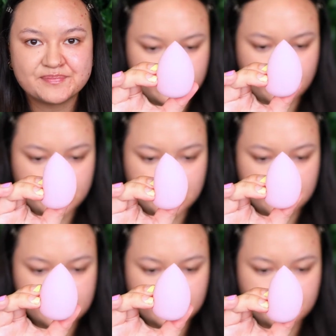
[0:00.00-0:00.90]
So
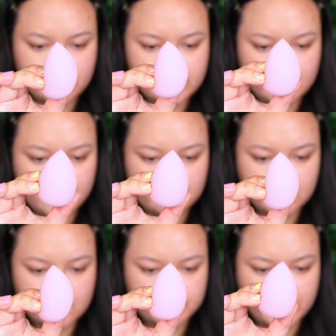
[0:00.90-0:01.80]
here's a close-up of
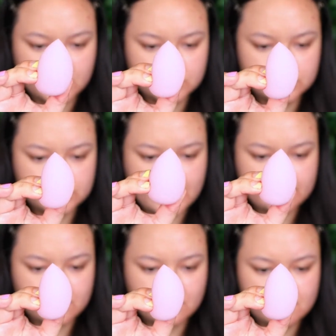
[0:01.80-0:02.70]
the sponge.
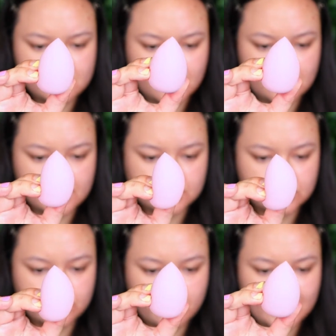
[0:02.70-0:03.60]
As you can see, it's
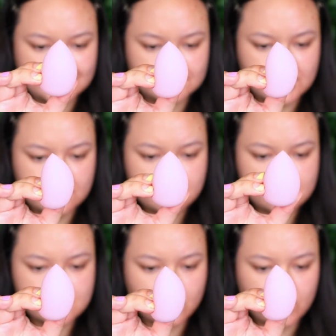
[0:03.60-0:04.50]
actually quite dense,
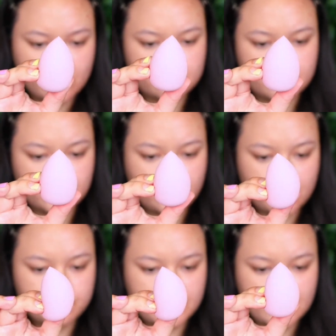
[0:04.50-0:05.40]
so I'm really
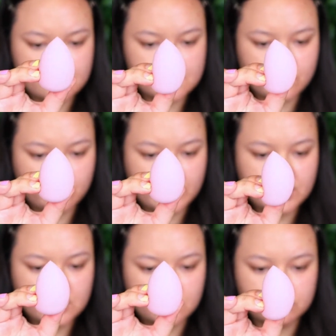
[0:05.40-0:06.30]
hoping as I wet
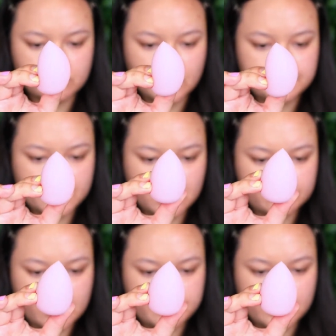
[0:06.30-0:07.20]
it, it'll really
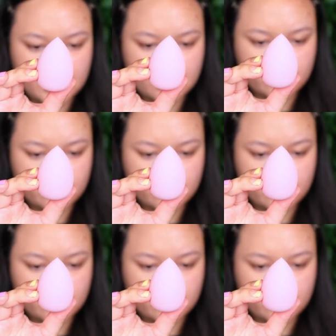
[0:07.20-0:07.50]
puff up and get